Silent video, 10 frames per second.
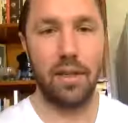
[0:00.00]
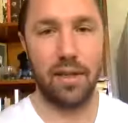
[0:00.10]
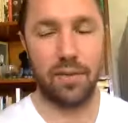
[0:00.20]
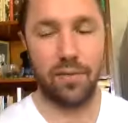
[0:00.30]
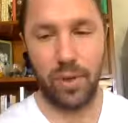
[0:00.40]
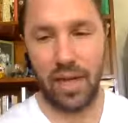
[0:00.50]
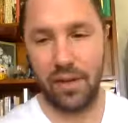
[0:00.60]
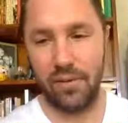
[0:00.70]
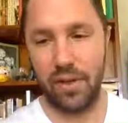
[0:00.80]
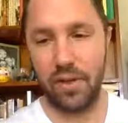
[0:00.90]
if we
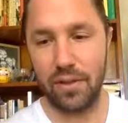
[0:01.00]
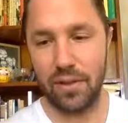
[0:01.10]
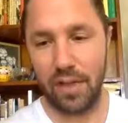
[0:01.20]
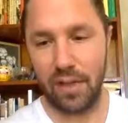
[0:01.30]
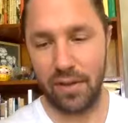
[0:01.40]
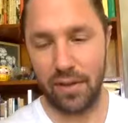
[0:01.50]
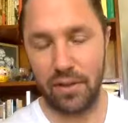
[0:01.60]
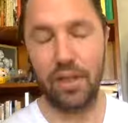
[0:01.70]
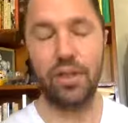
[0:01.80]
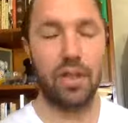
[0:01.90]
have a good state of
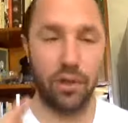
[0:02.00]
hydration,